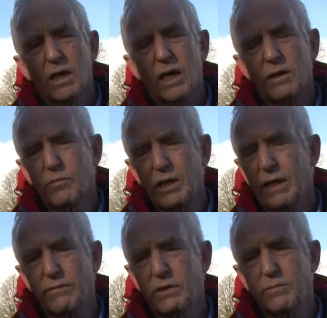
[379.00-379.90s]
And we
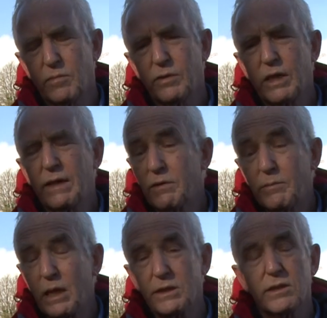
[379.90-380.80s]
have an
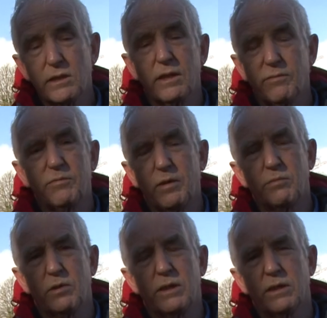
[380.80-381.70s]
amazing team of
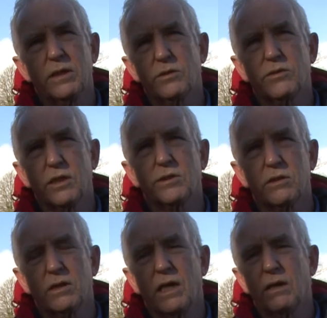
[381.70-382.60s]
people in
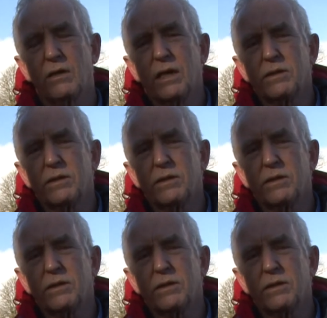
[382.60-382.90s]
Tresor now.